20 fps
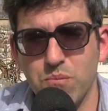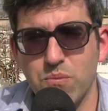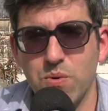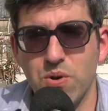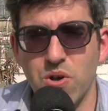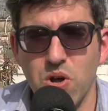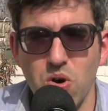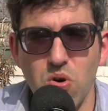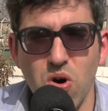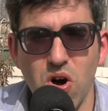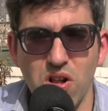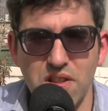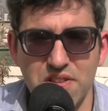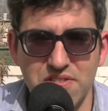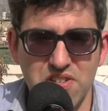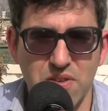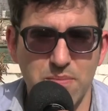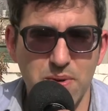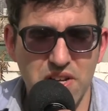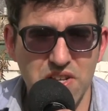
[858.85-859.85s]
know all the
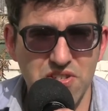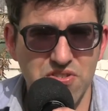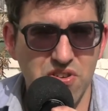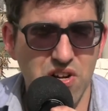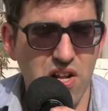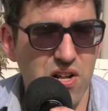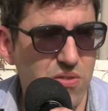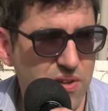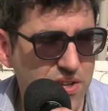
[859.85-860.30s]
stuff about Israel.